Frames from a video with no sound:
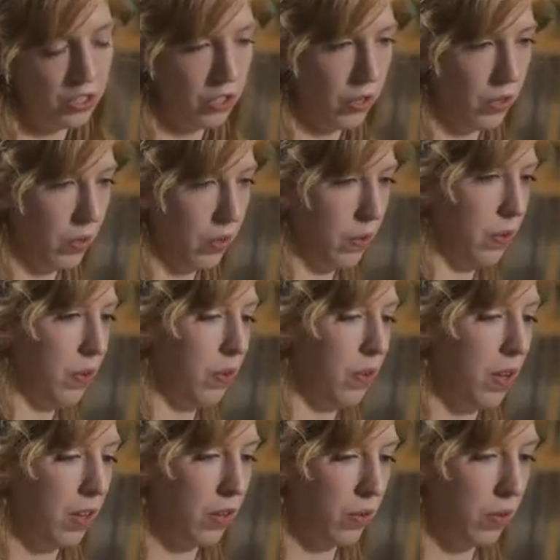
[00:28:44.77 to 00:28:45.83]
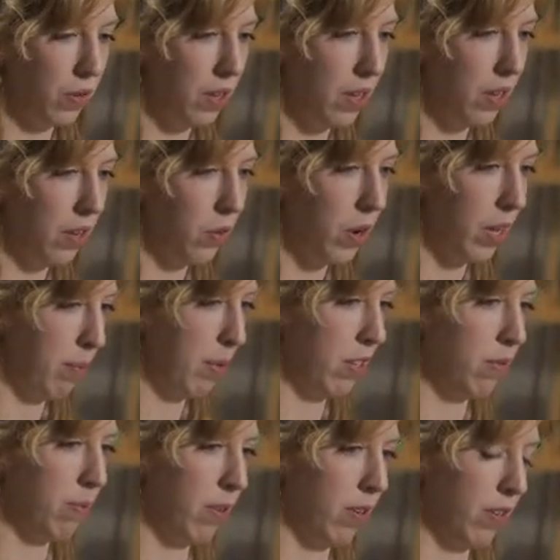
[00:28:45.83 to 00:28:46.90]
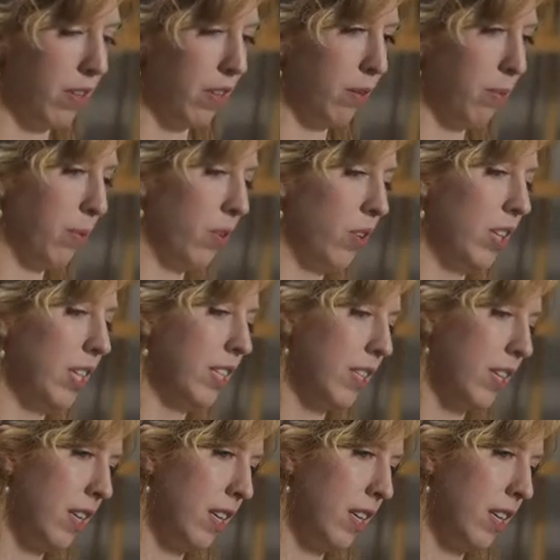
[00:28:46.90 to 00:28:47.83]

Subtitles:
So quite a bit smaller than the Mona Lisa.